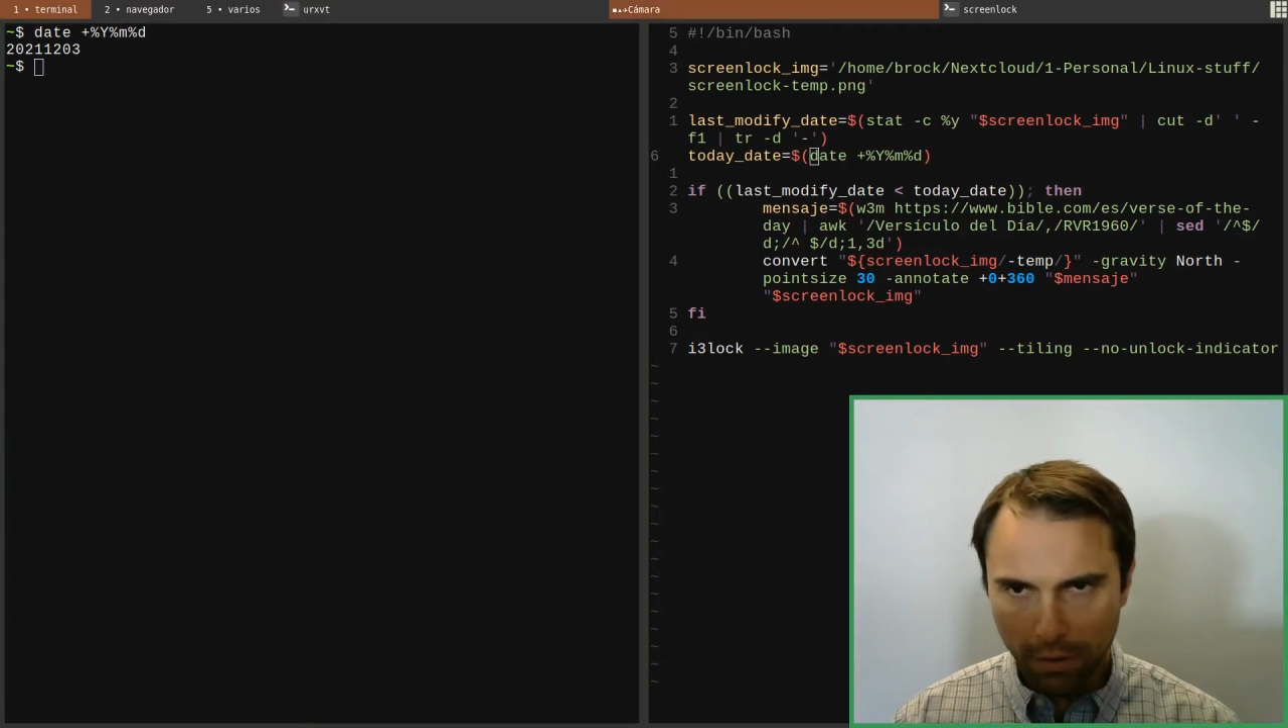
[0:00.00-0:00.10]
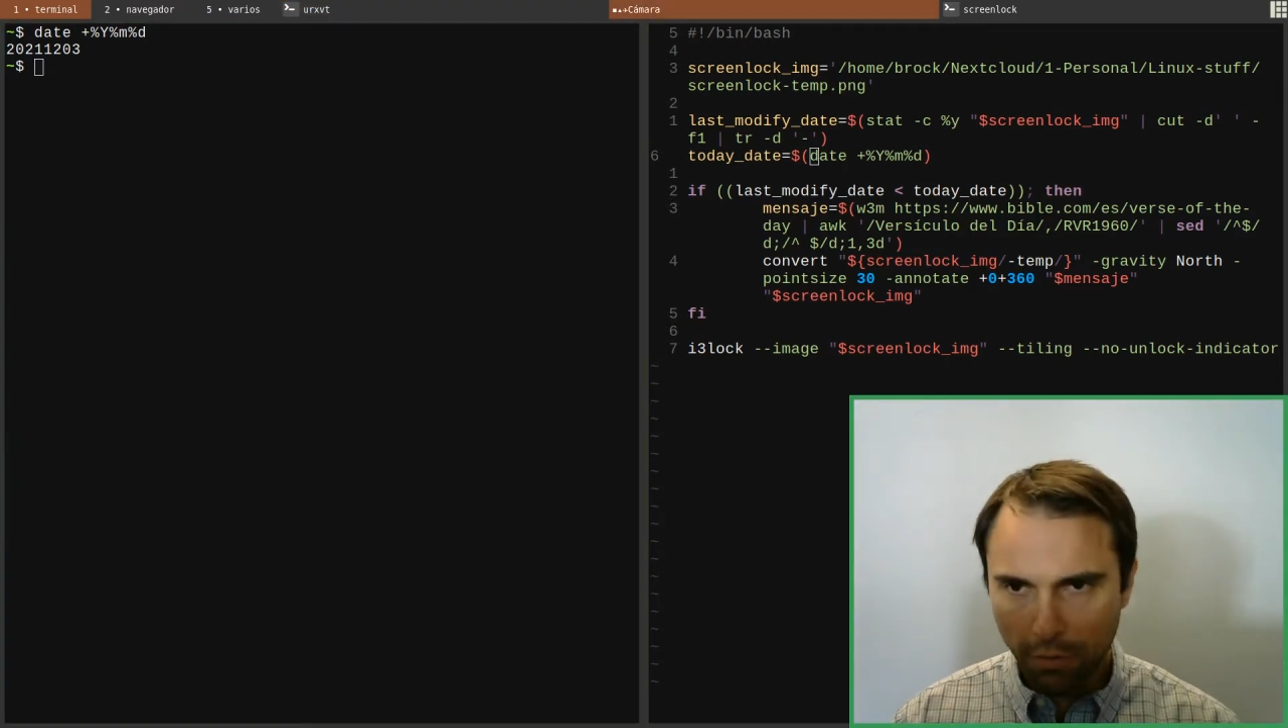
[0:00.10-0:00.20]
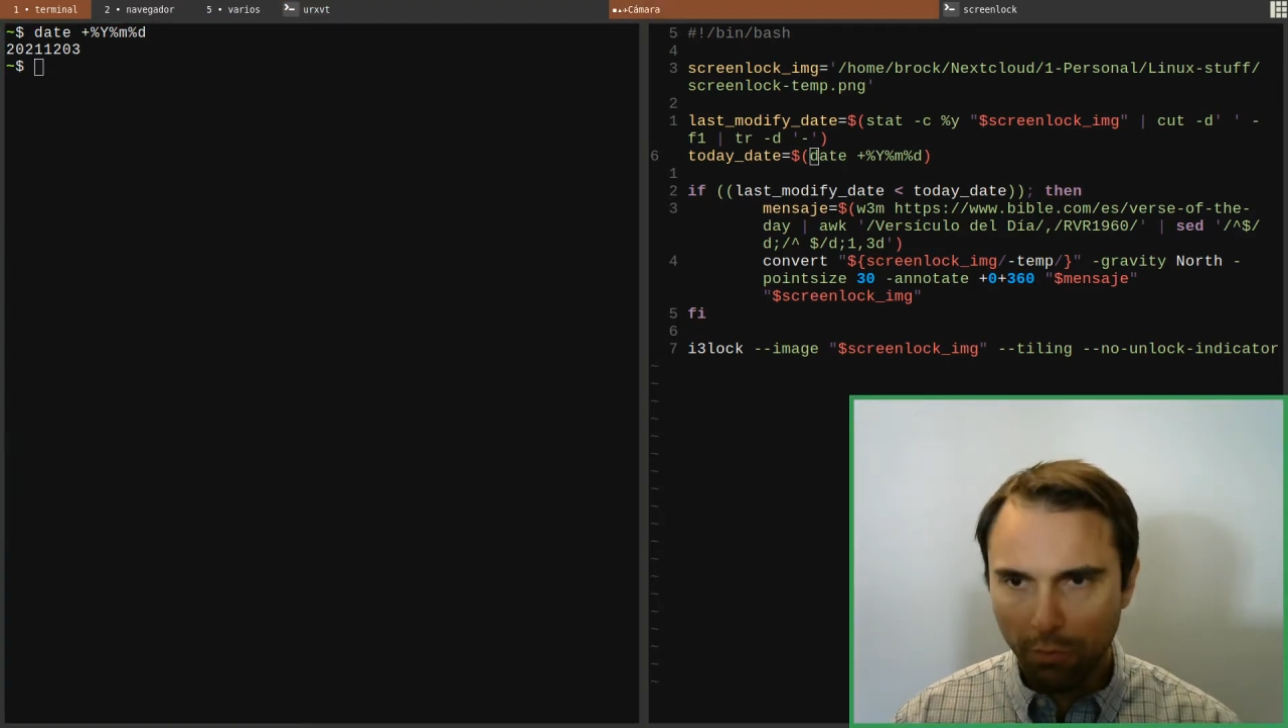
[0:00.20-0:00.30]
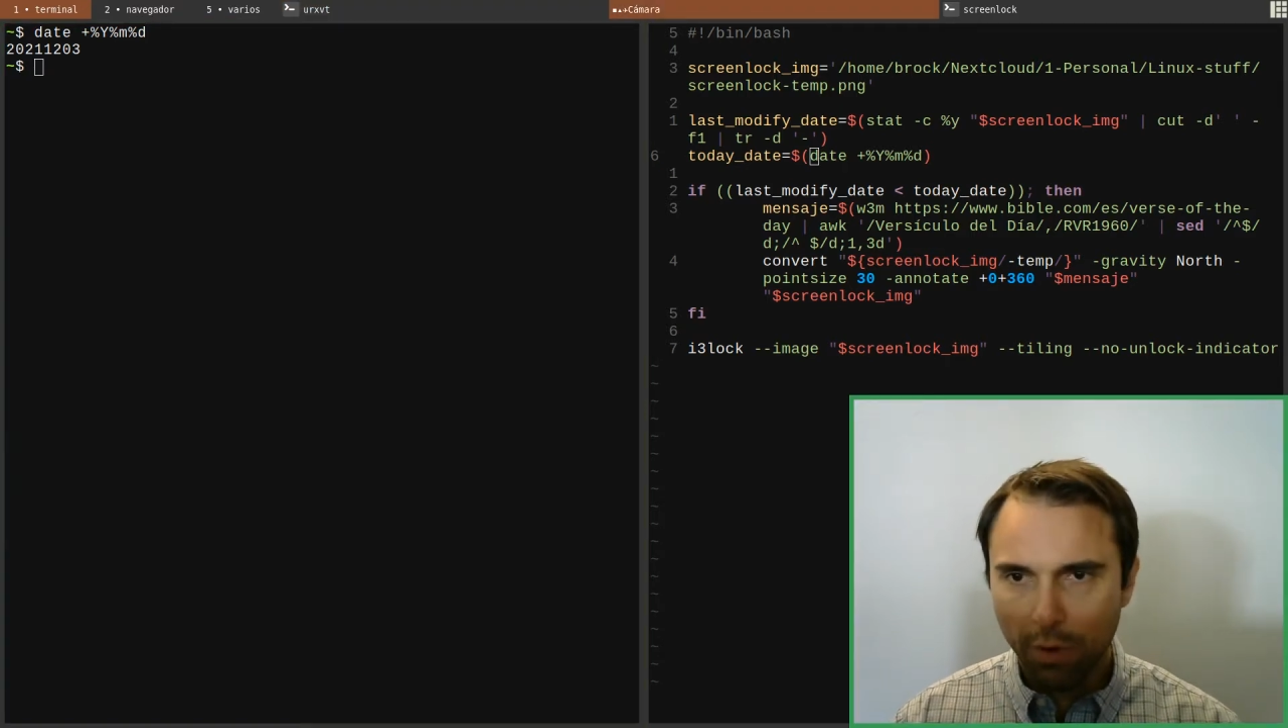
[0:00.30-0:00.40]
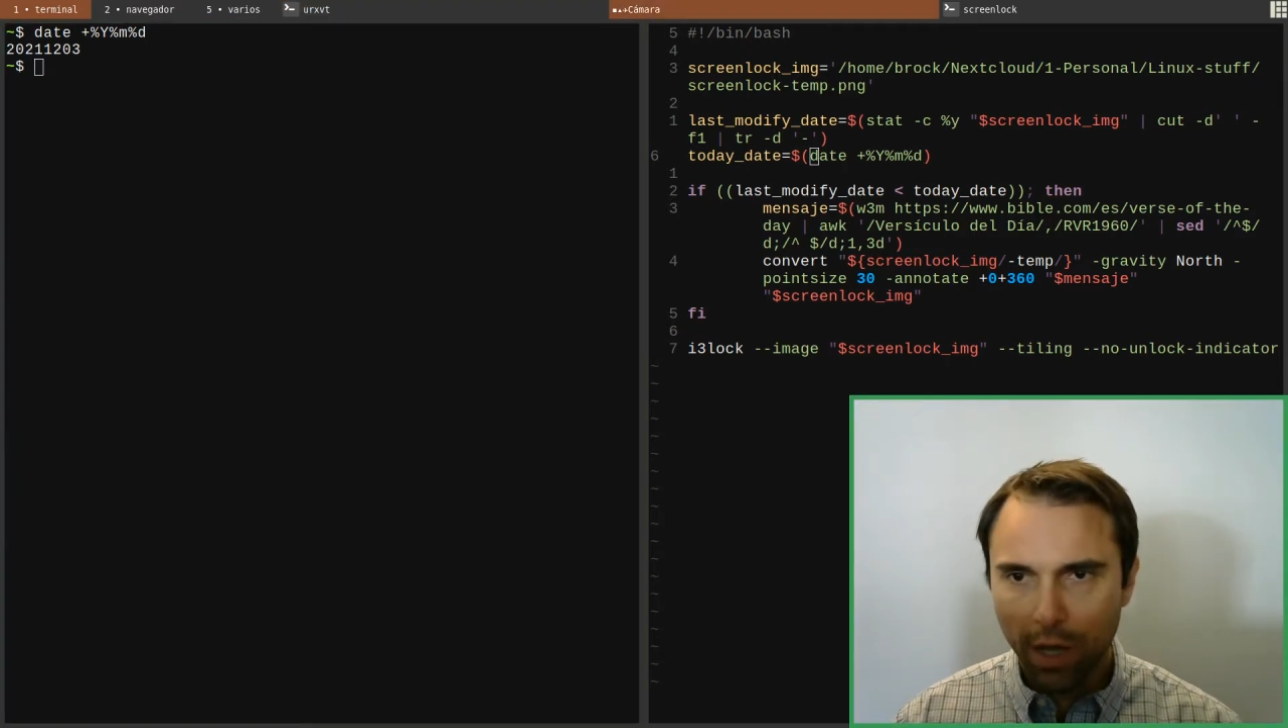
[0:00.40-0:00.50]

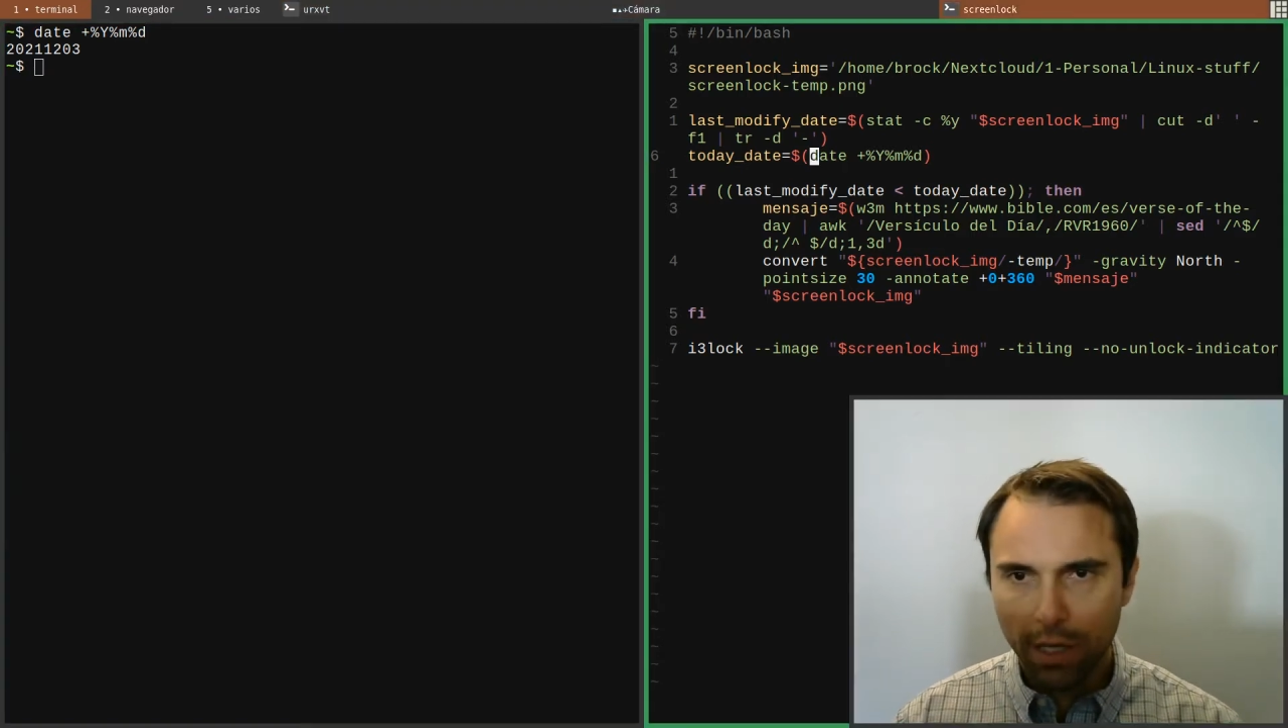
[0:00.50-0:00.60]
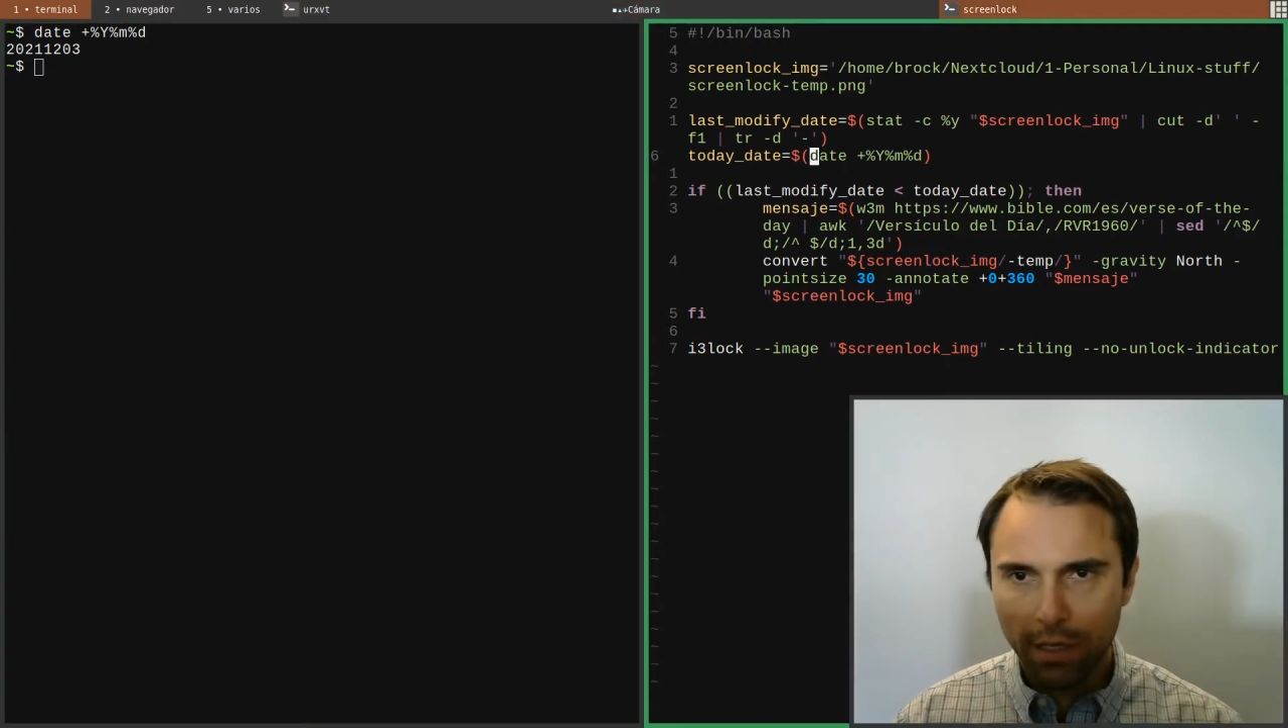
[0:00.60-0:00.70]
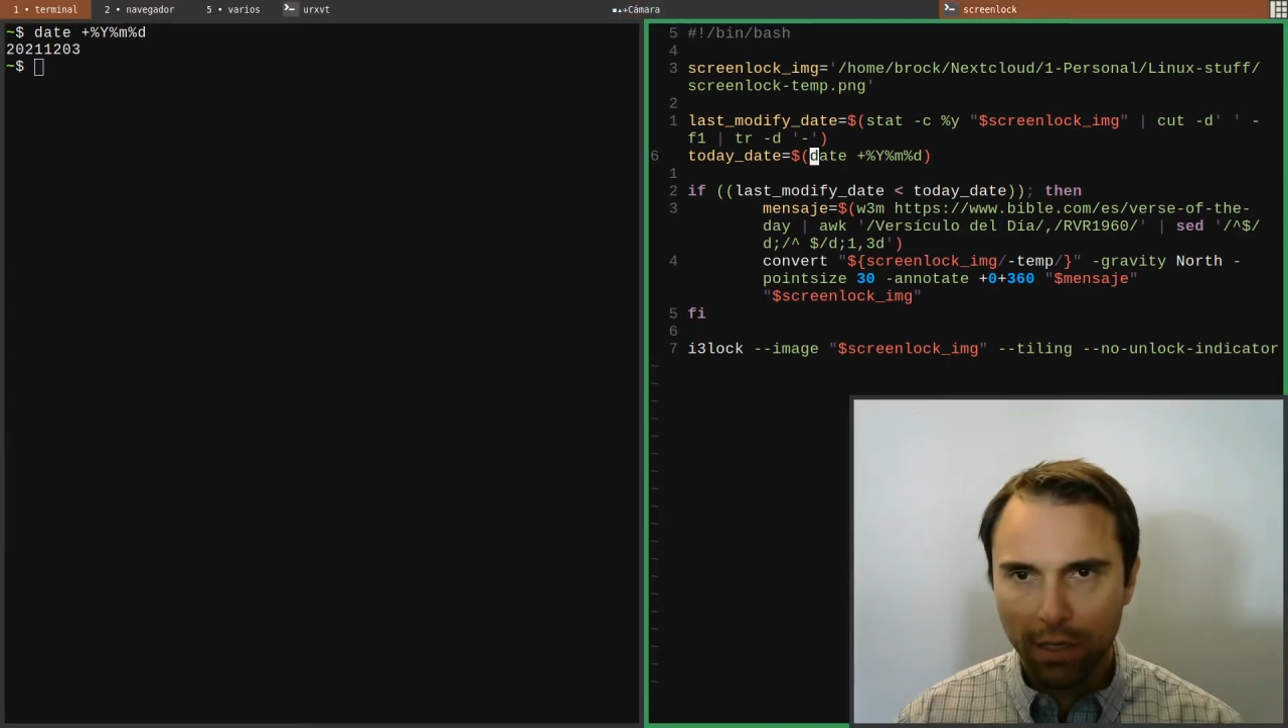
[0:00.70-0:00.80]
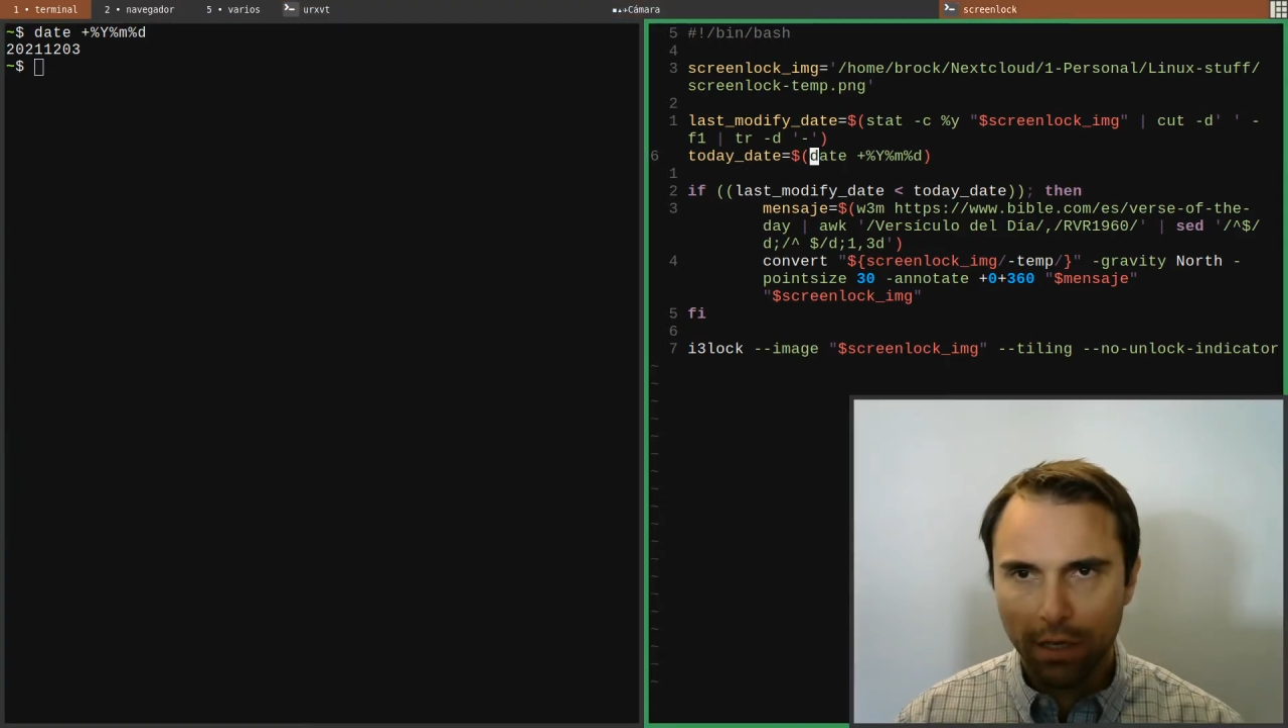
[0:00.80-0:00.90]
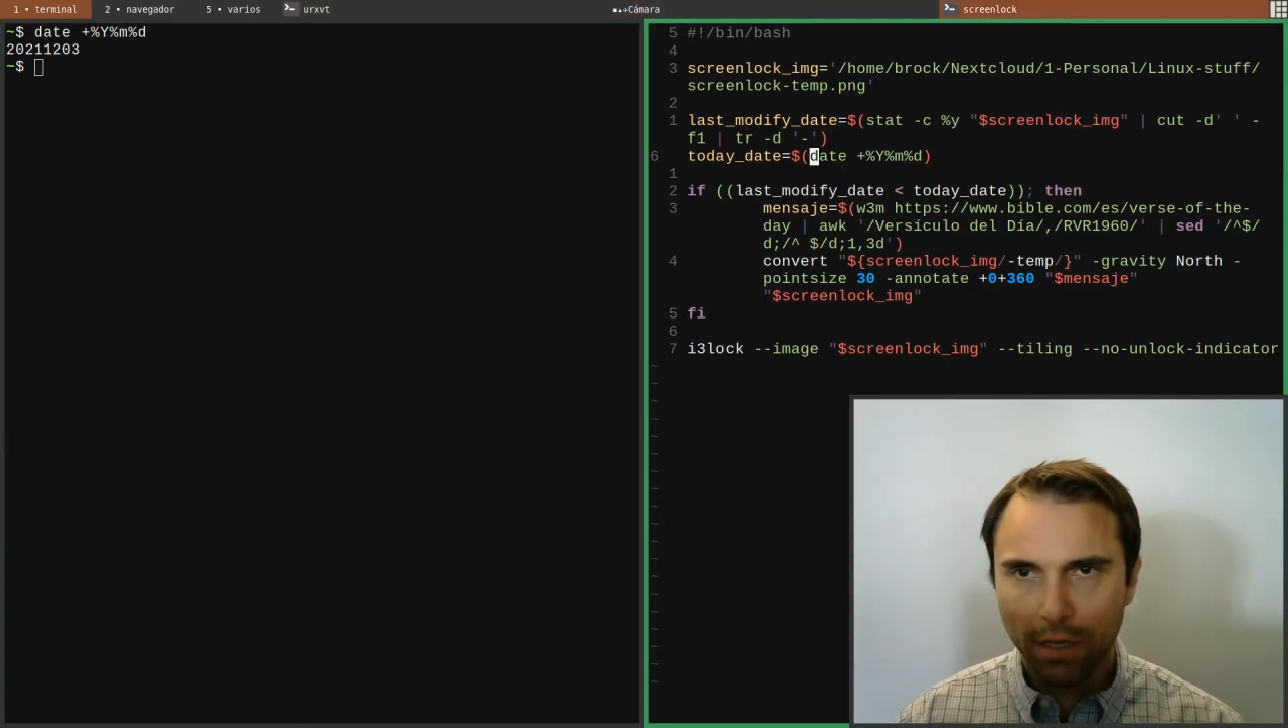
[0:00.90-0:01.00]
what